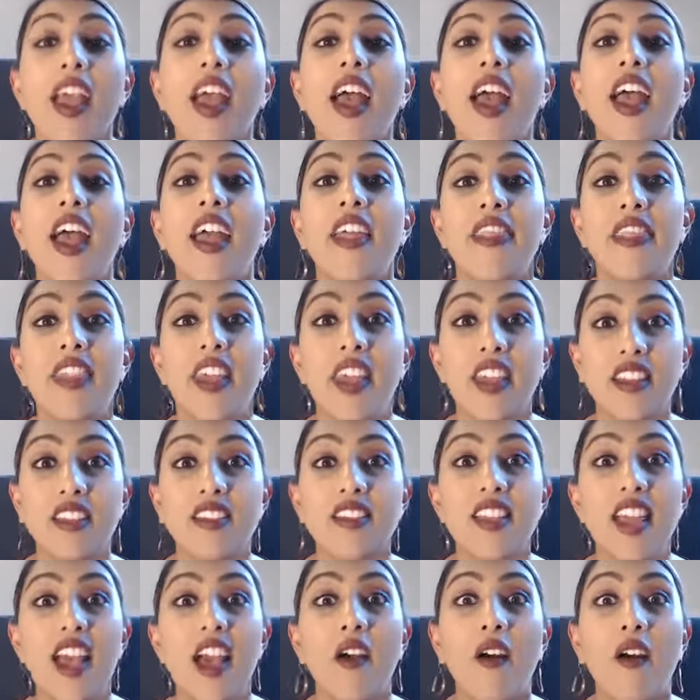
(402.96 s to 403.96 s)
And that is
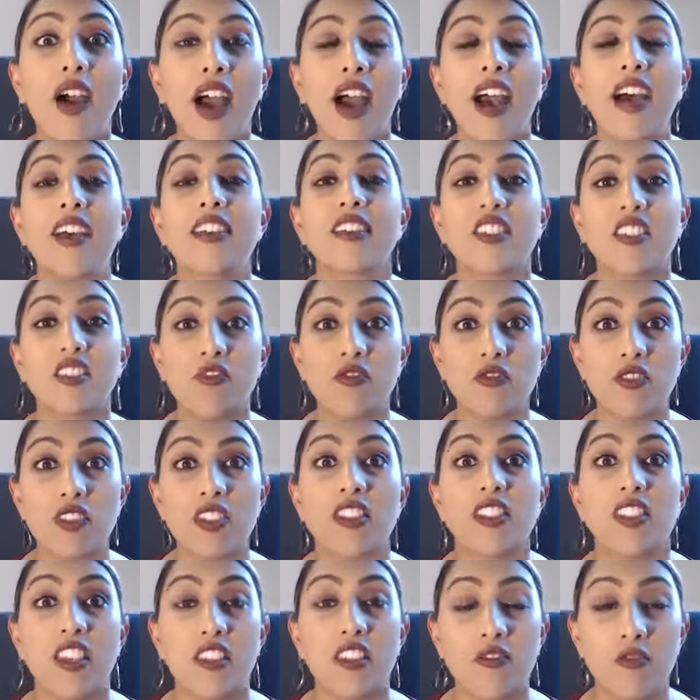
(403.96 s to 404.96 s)
how ask and
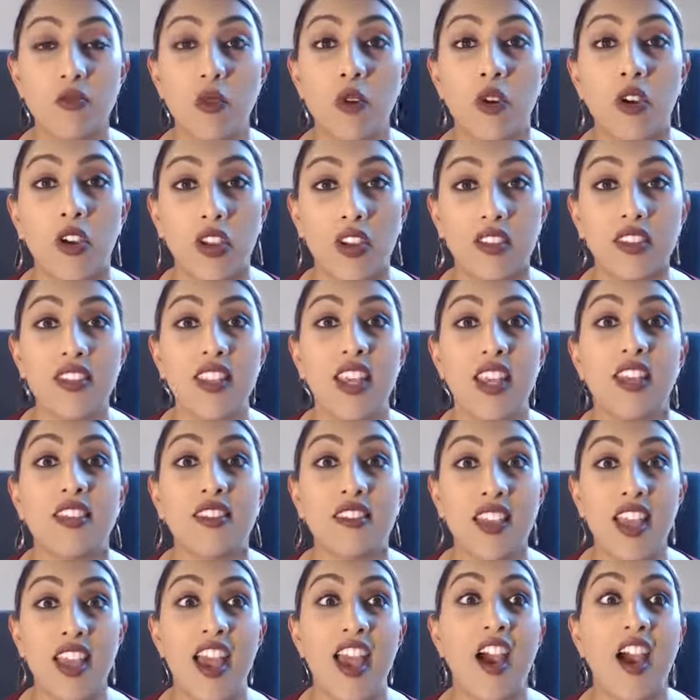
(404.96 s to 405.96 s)
receive works. That
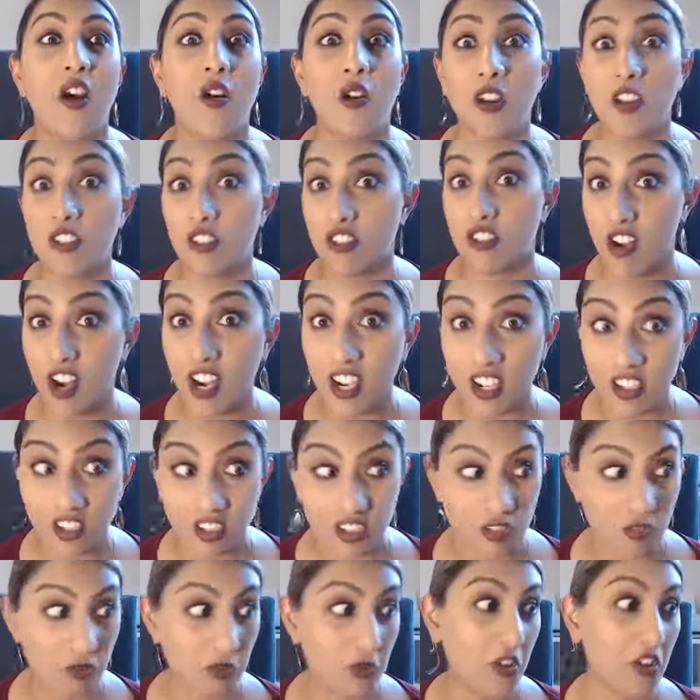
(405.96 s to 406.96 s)
is how
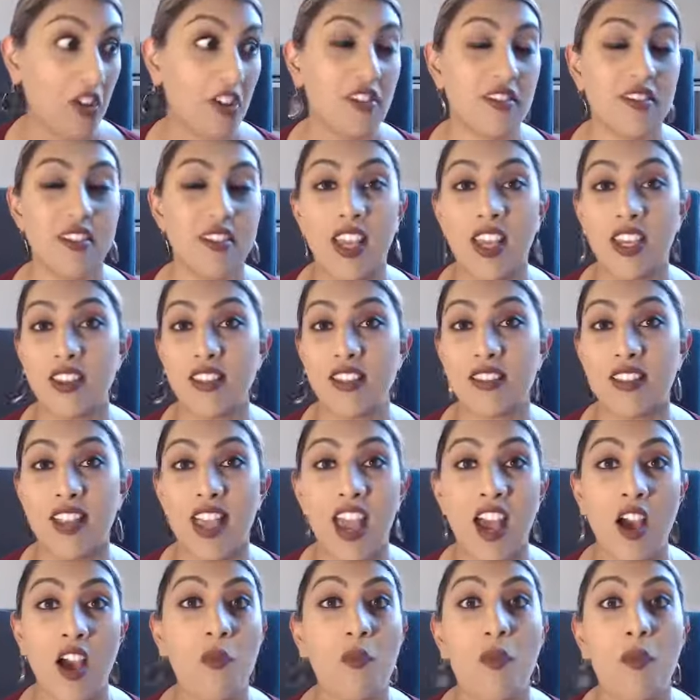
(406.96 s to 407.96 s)
attraction works. That is
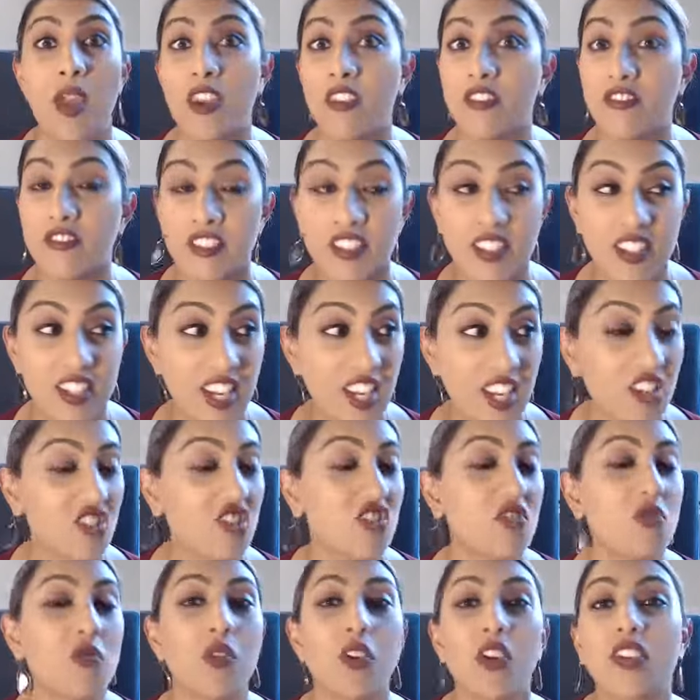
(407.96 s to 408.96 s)
how
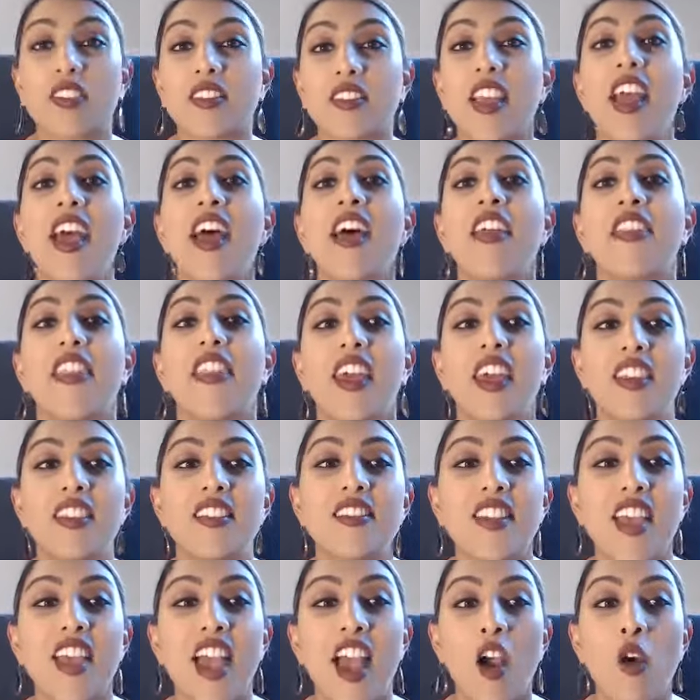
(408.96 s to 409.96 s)
manifestation works. That
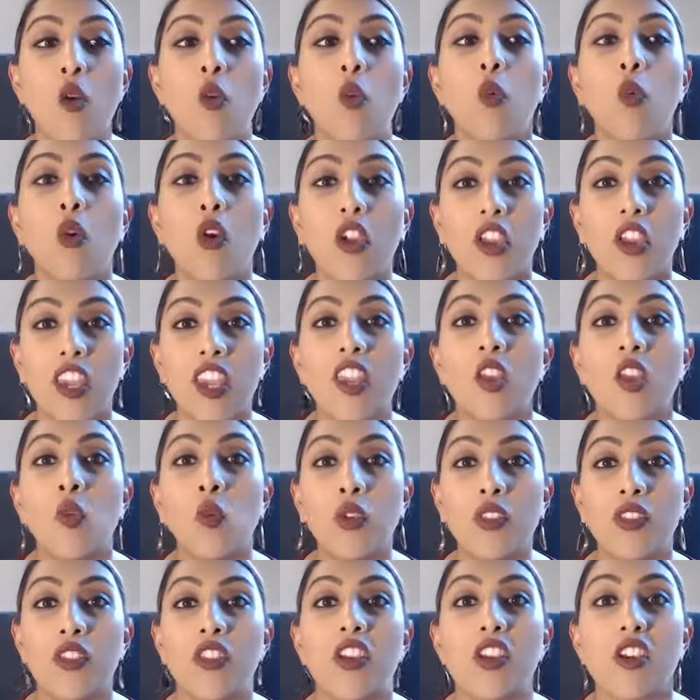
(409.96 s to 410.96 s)
is how working
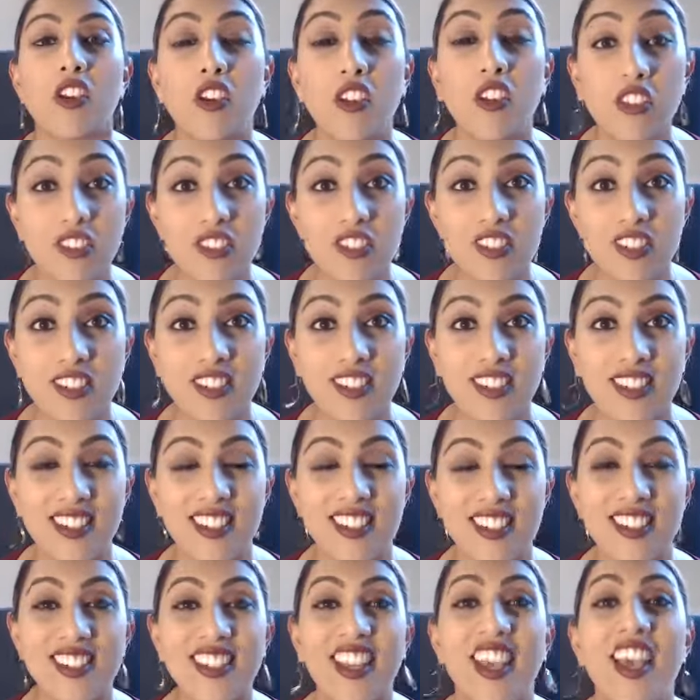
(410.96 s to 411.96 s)
with the
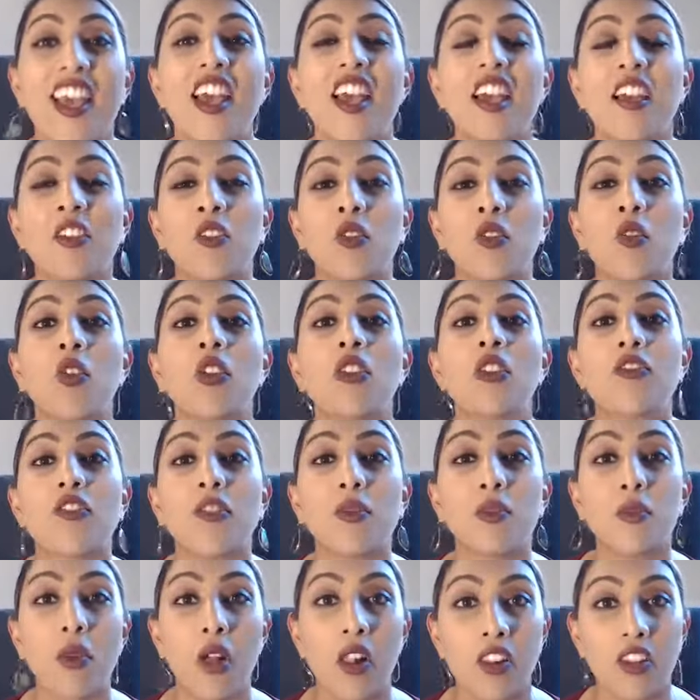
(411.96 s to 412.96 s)
consciousness and all of the
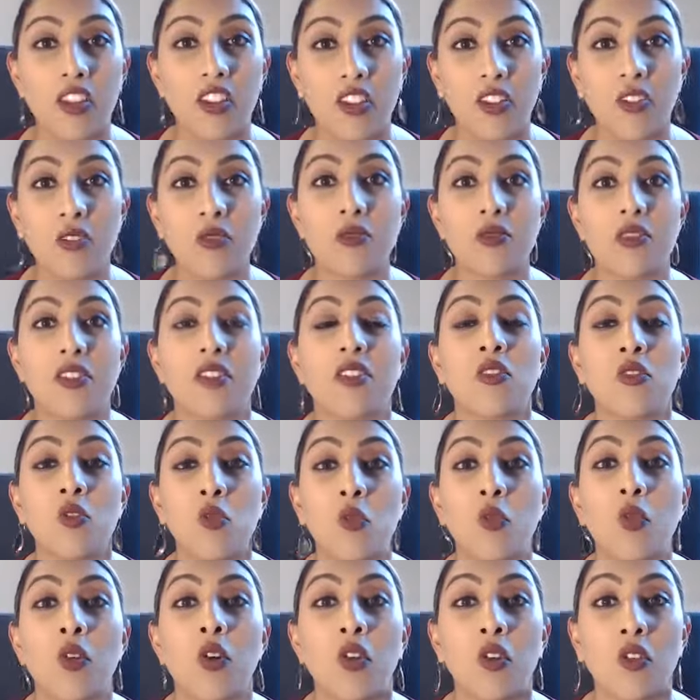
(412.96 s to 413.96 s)
molecules in the
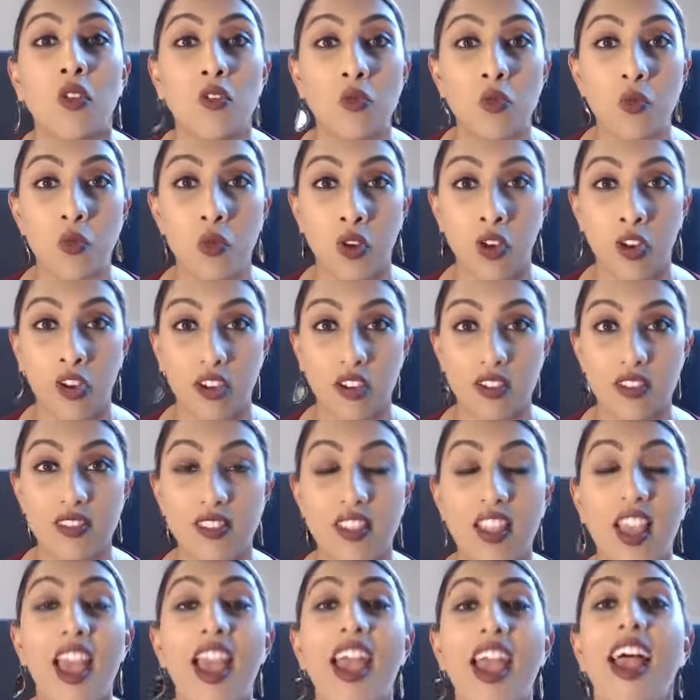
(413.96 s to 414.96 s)
world works.
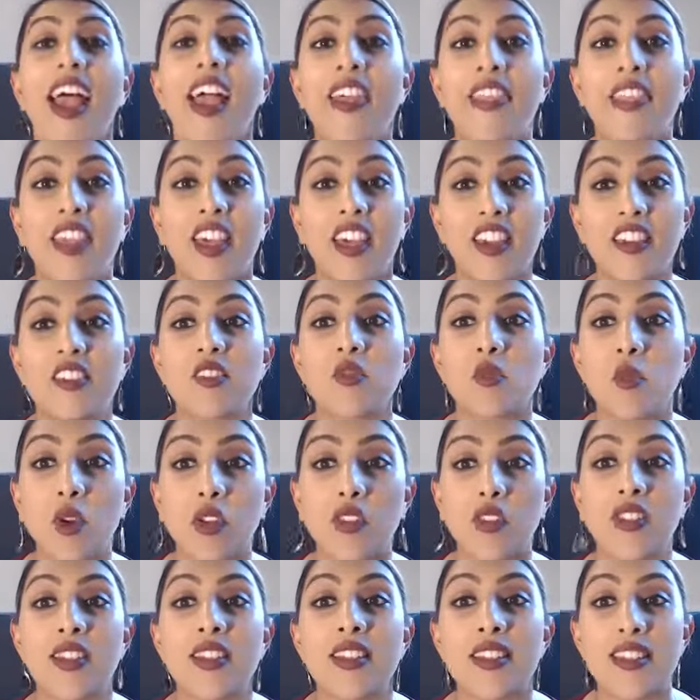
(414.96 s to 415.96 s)
And that is what
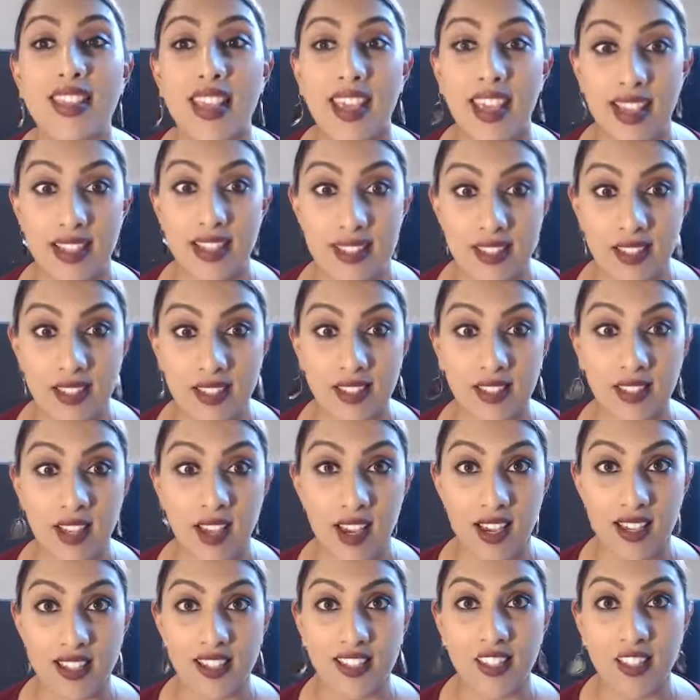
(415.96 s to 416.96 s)
this
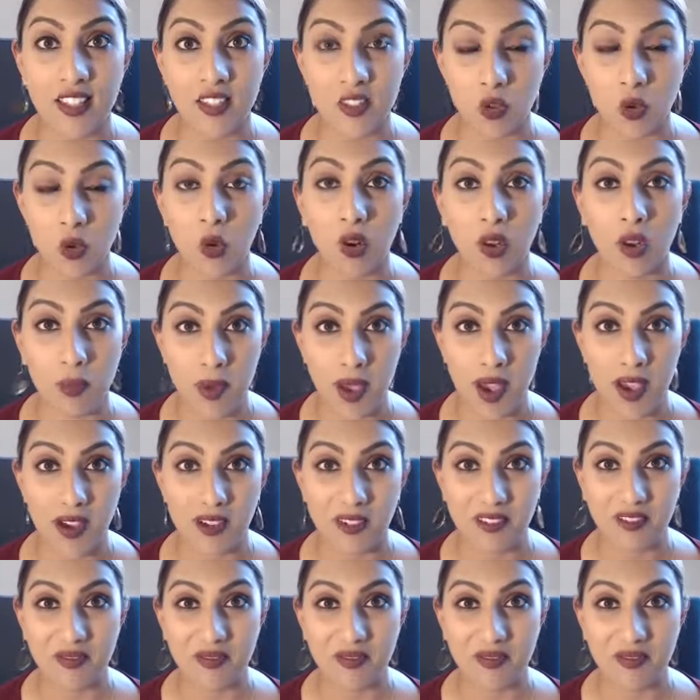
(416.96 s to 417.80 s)
exercise is all about.